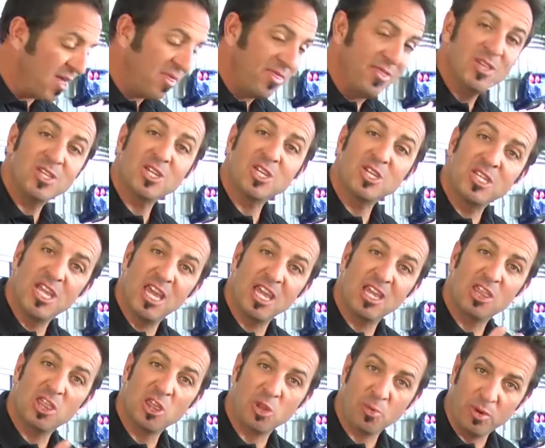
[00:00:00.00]
This could take
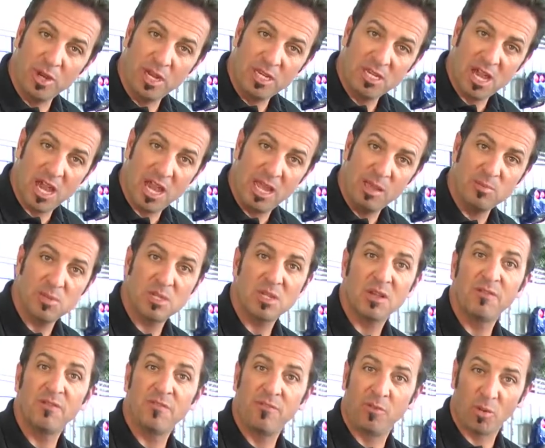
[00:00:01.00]
3 times,
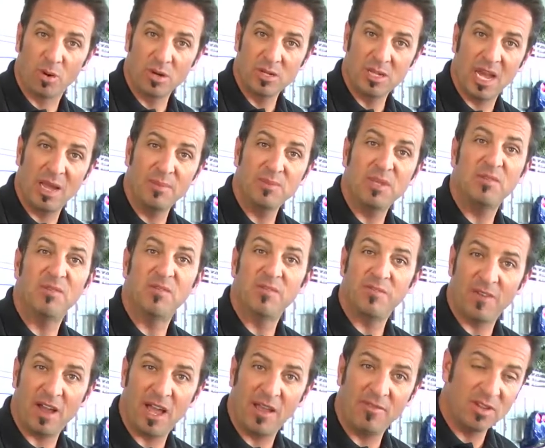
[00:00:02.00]
4 times, even
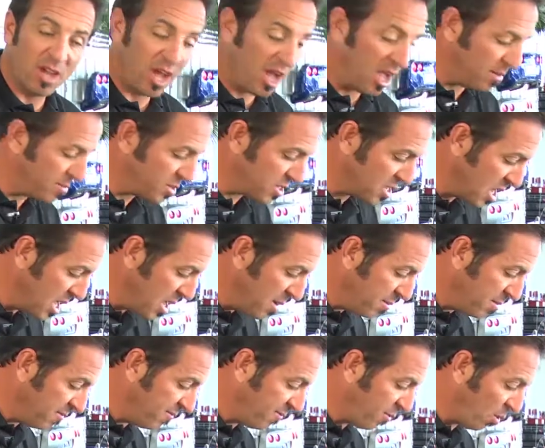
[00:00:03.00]
5 times
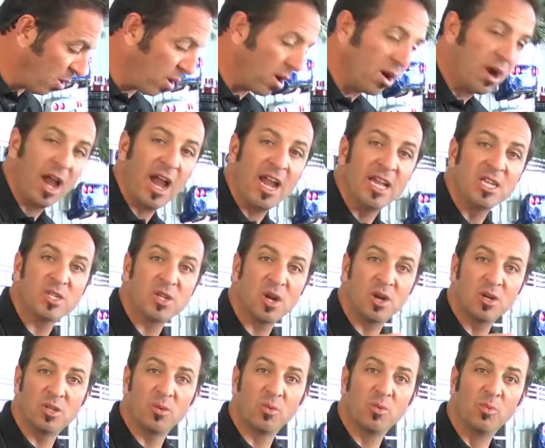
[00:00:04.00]
before I
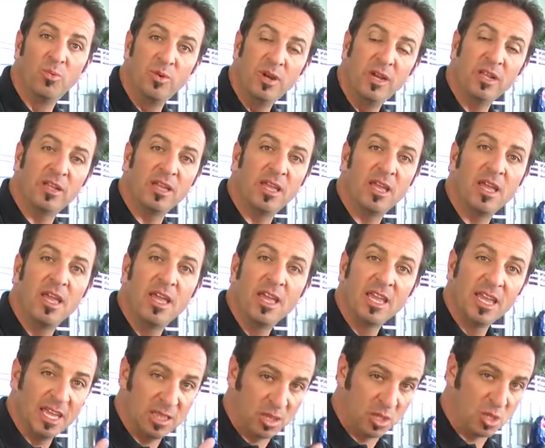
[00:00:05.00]
start to really
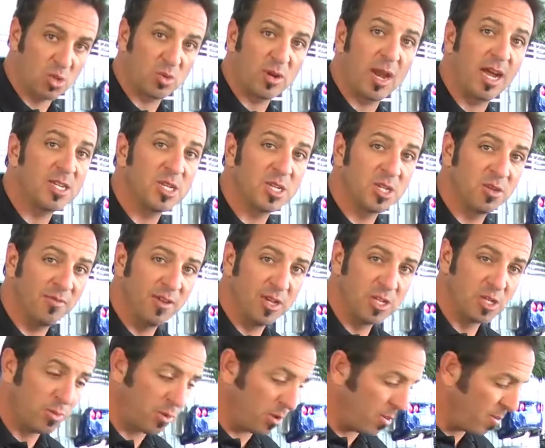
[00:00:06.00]
get those scratches
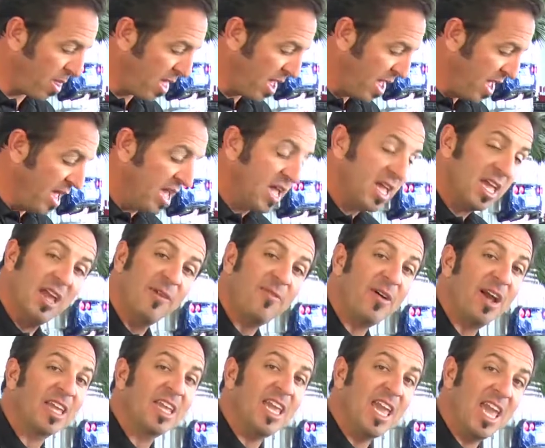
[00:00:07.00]
invisible. If
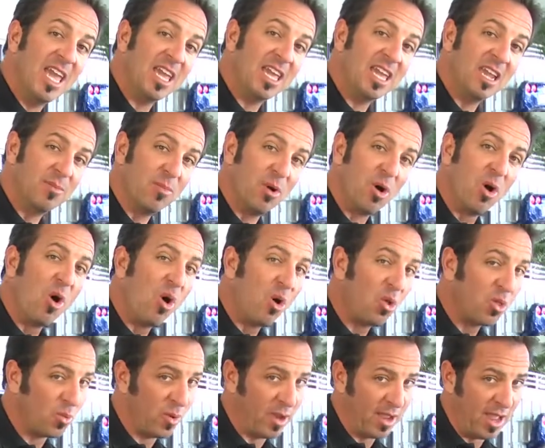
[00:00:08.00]
I can't get them all
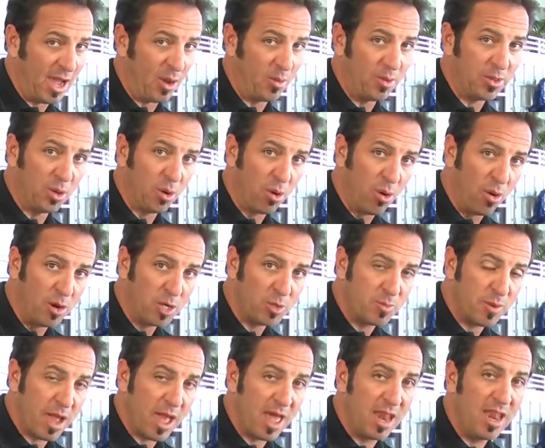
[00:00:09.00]
the way out with the orange
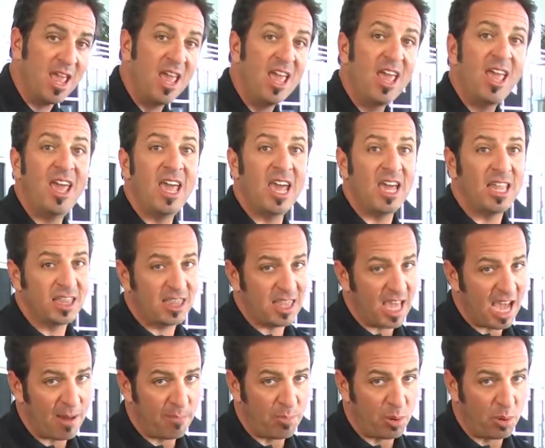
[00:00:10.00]
pad, at
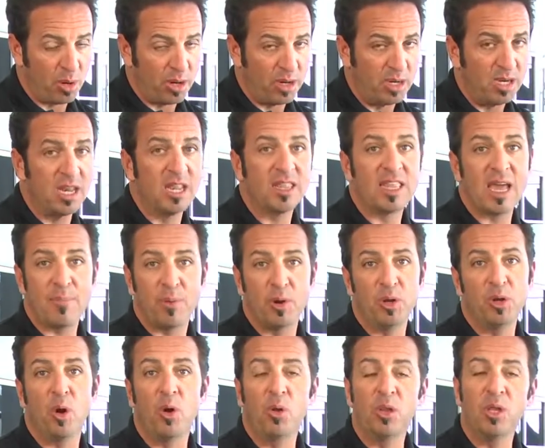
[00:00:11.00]
that point, and at that
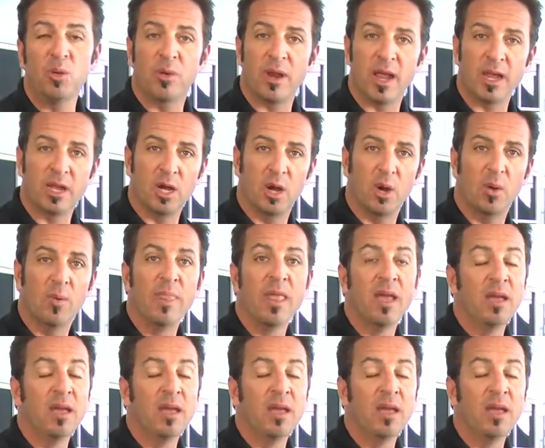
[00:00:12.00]
point only, would I go